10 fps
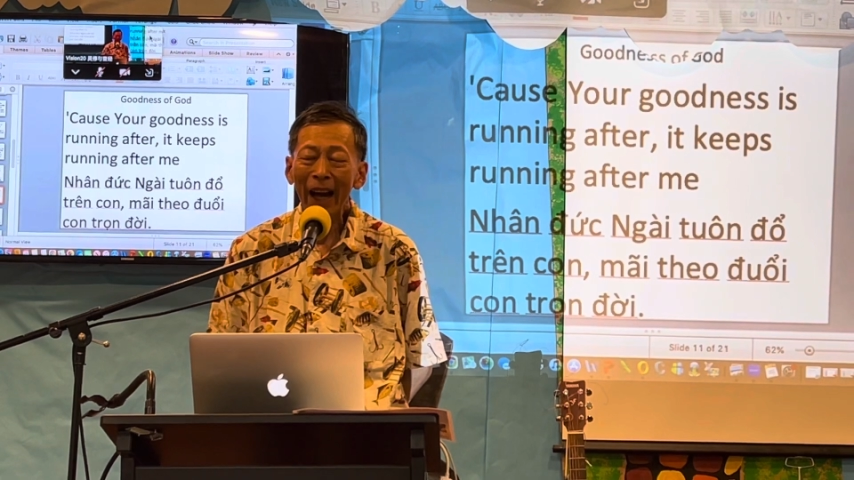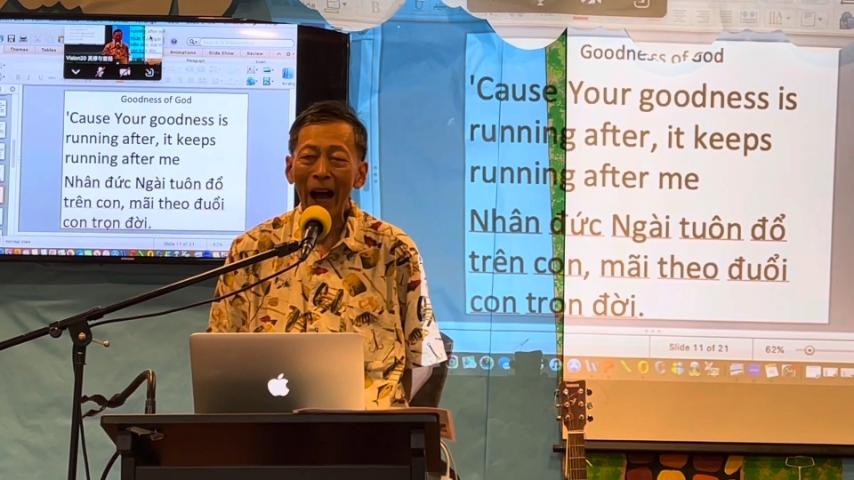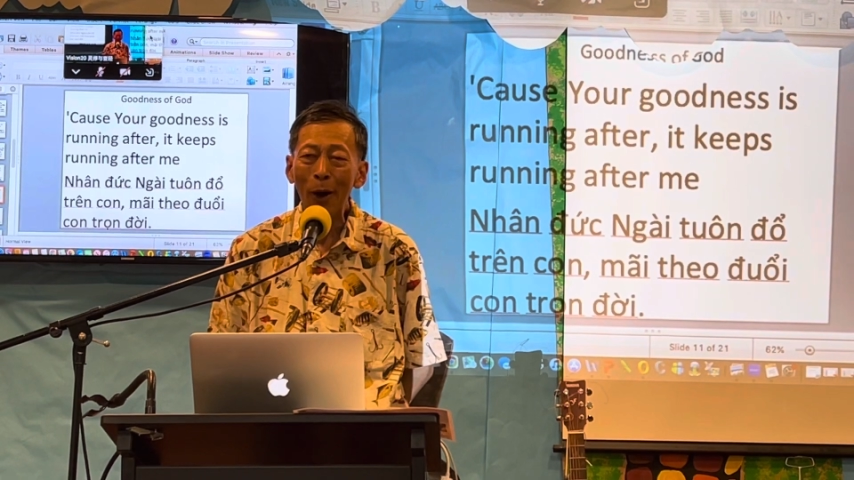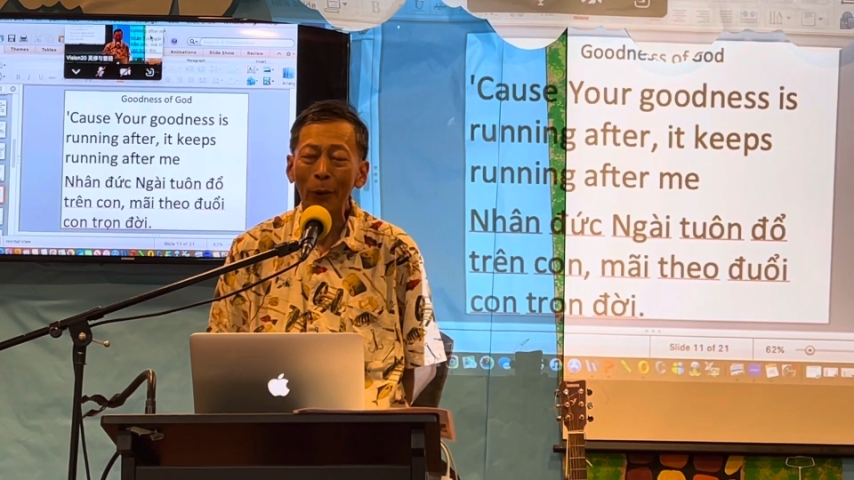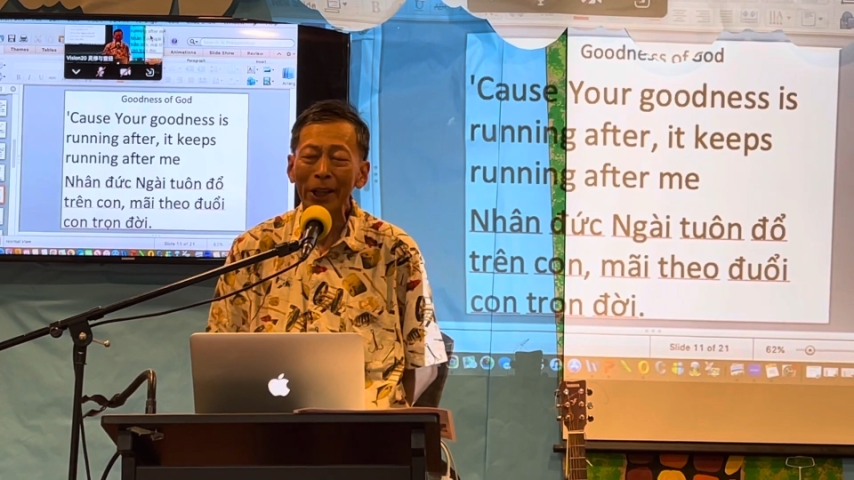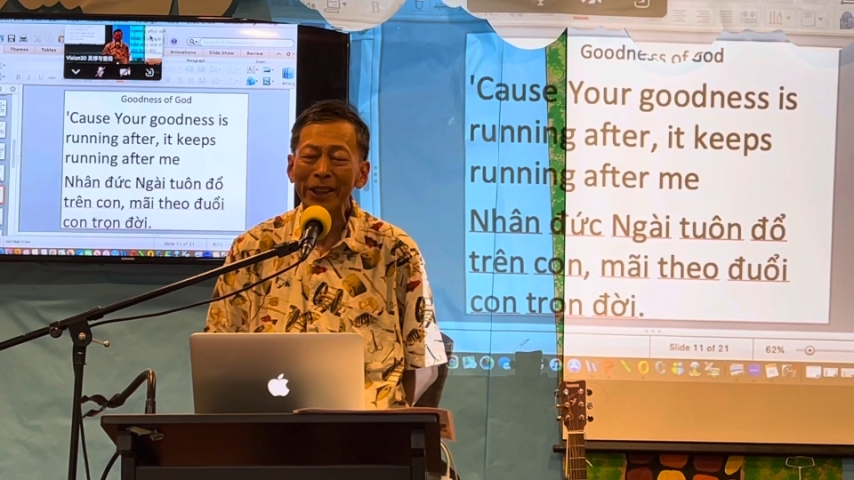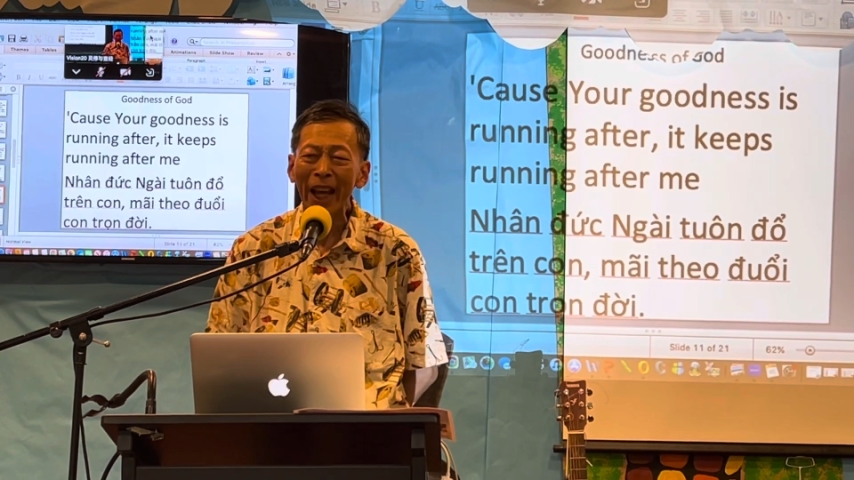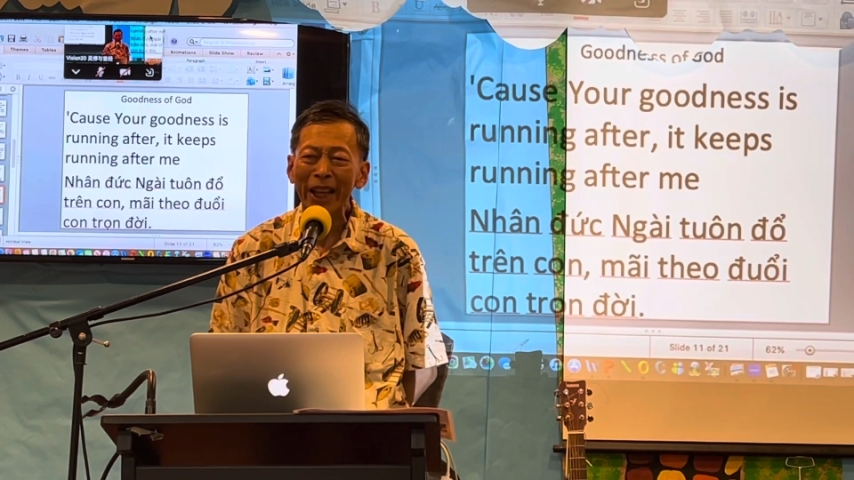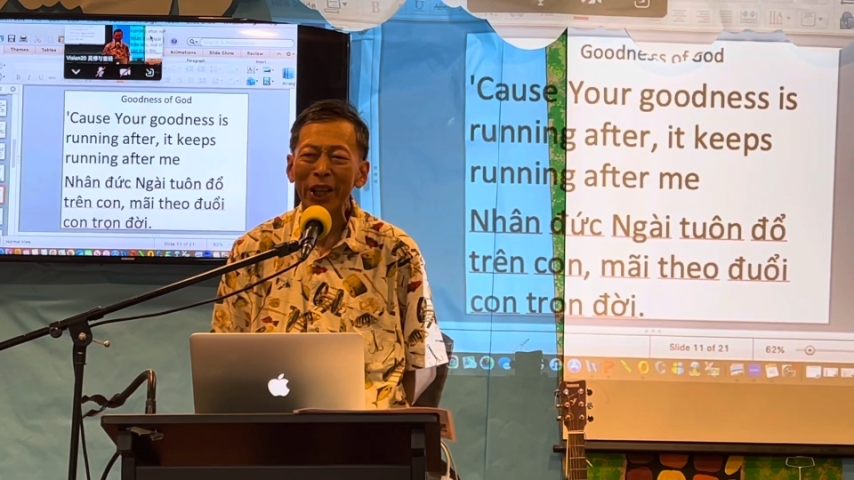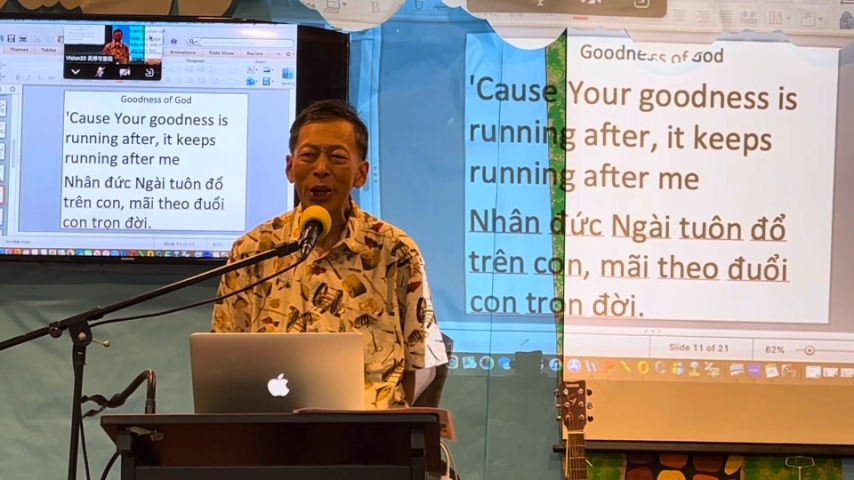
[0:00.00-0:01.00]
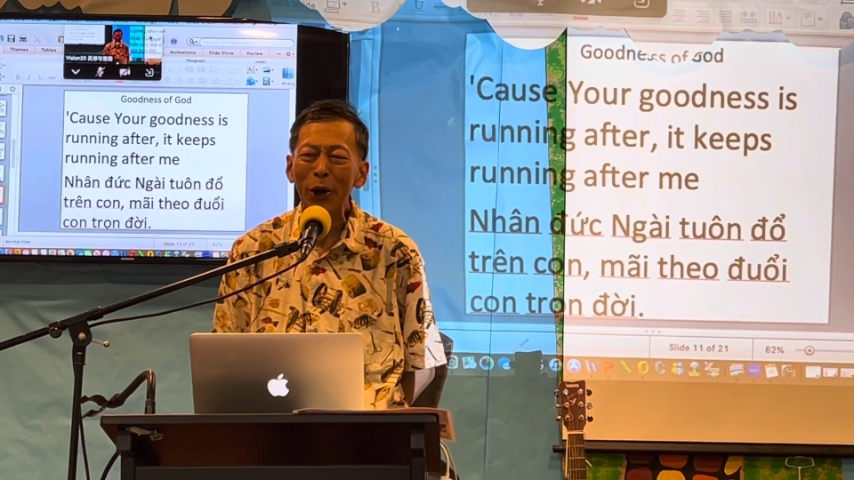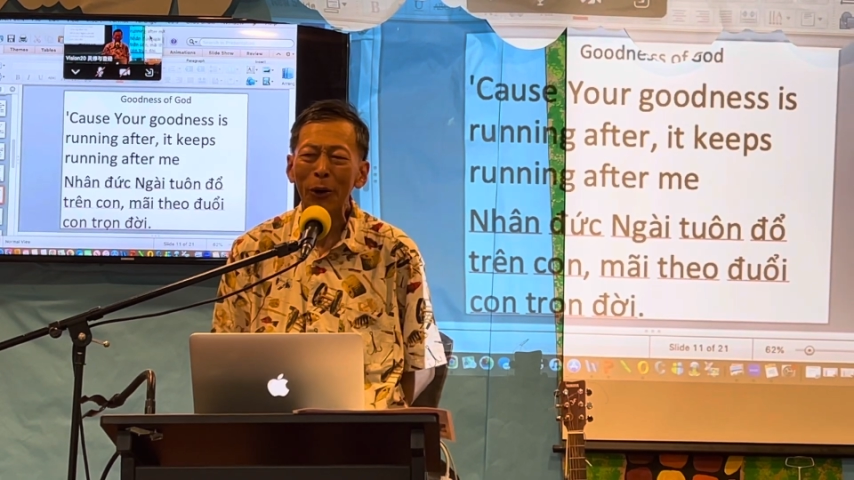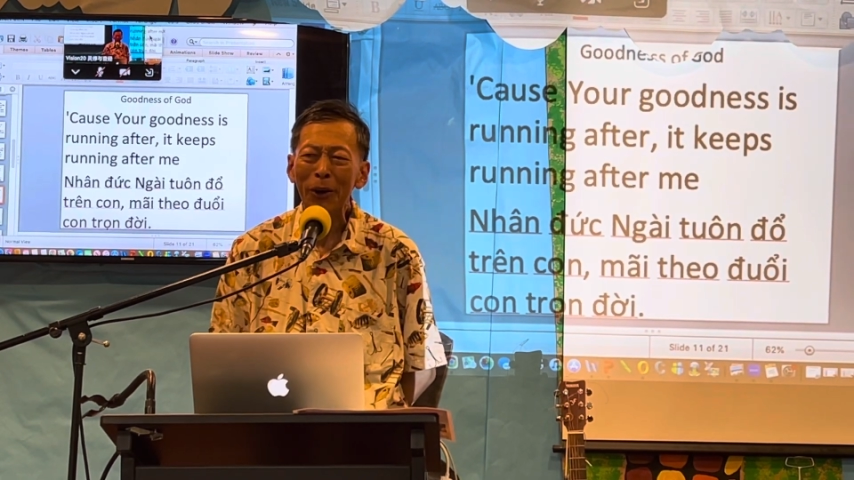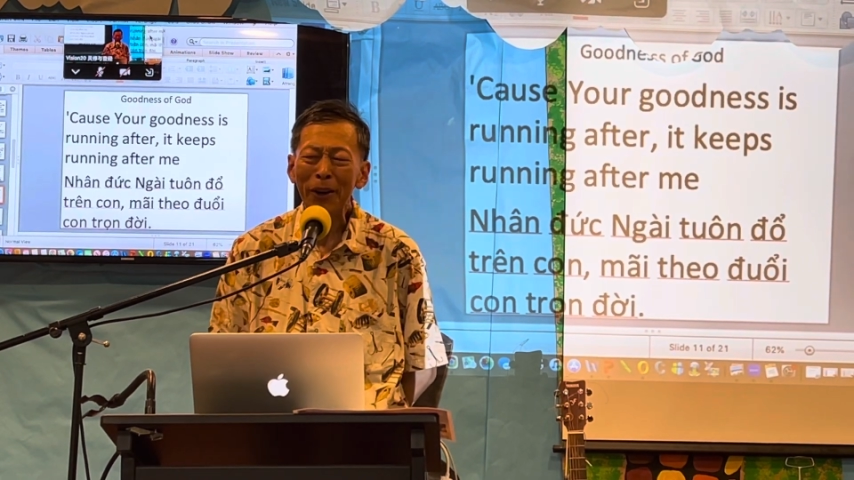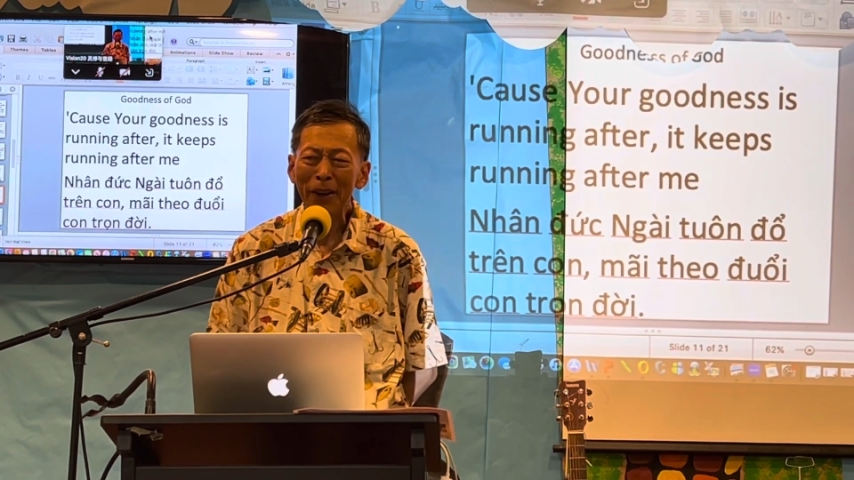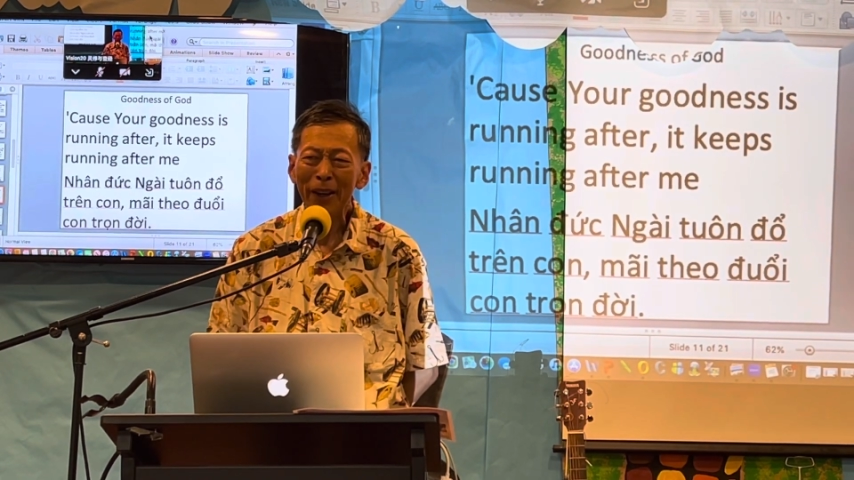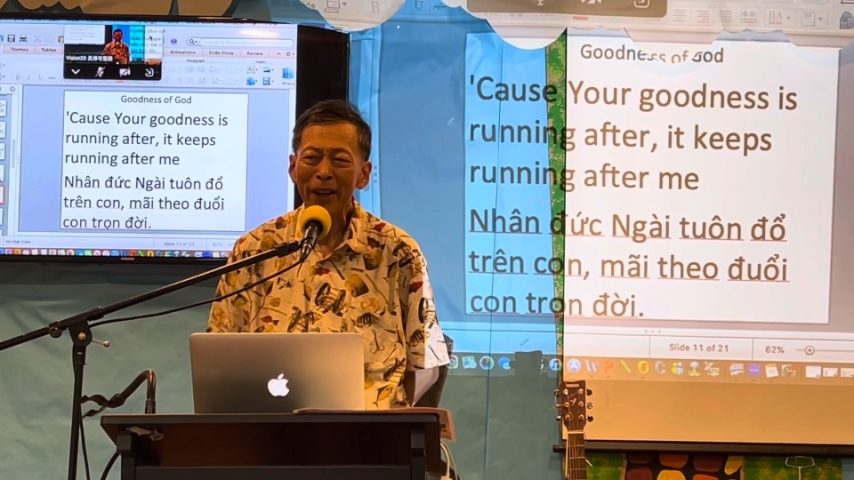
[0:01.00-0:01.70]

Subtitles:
I want to thank you.